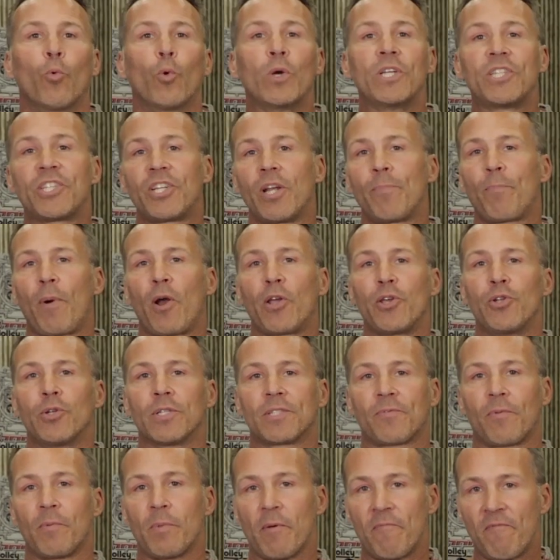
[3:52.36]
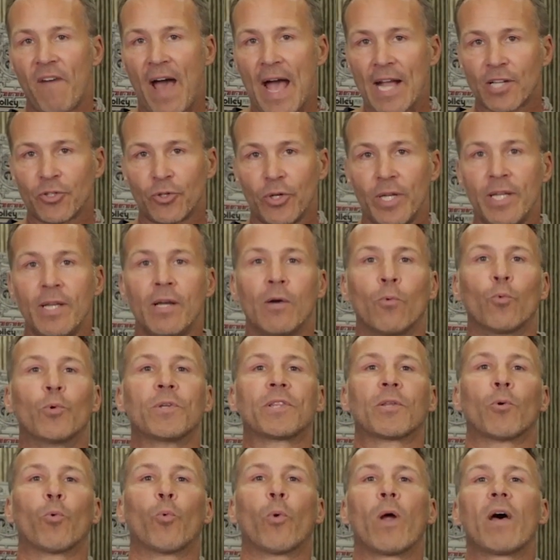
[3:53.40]
We ship our units from the factory
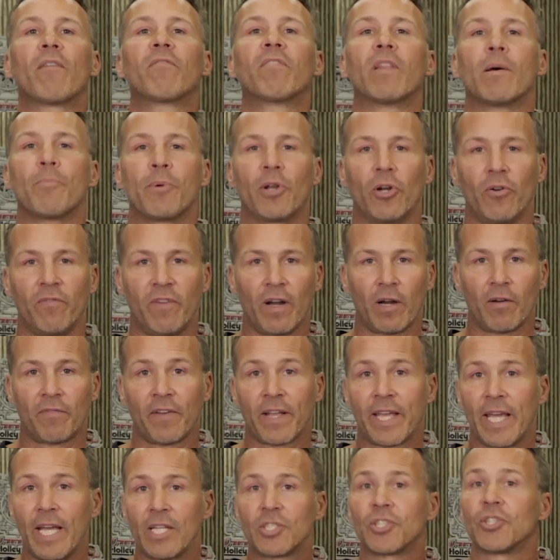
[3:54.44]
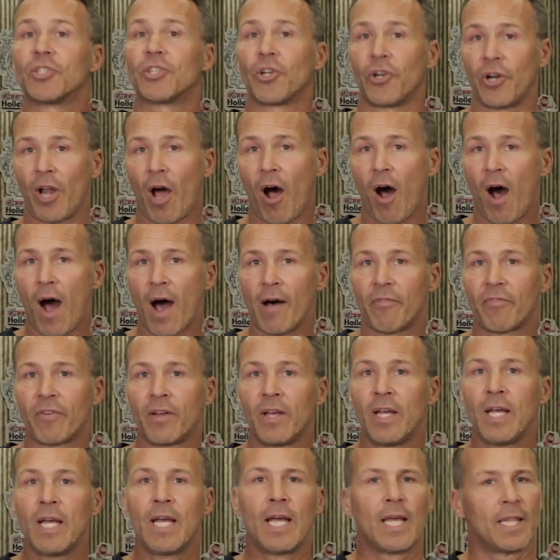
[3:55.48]
with the rev limiter verification turned off.
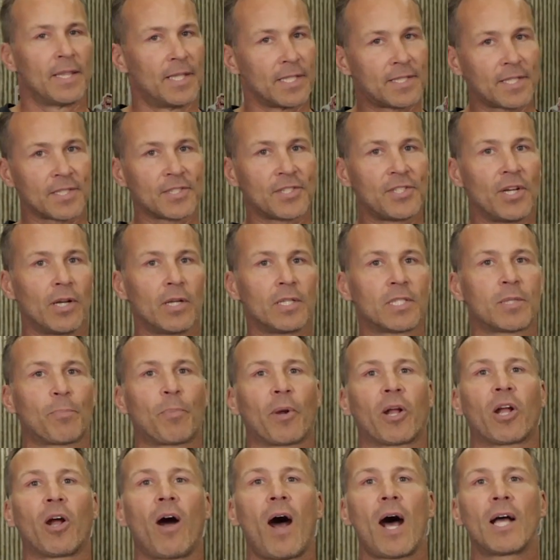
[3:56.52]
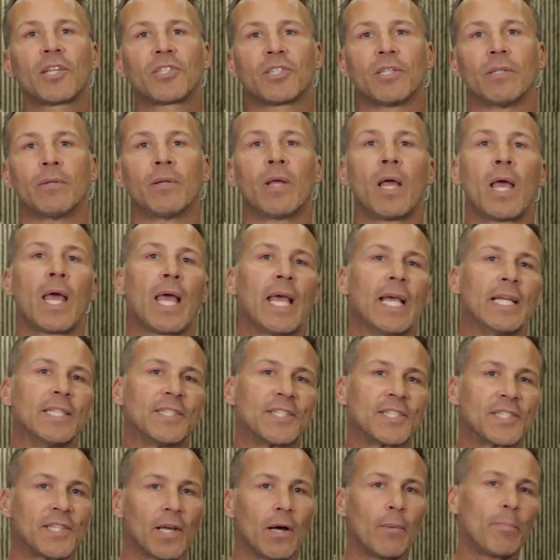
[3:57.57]
This is done as a precaution. In
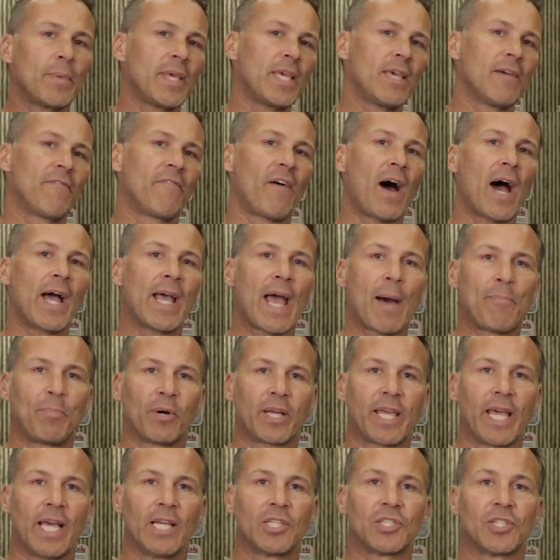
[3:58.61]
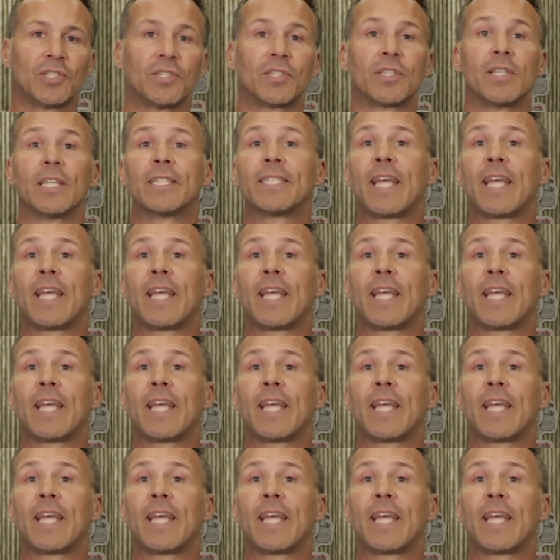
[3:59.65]
some EFI applications, the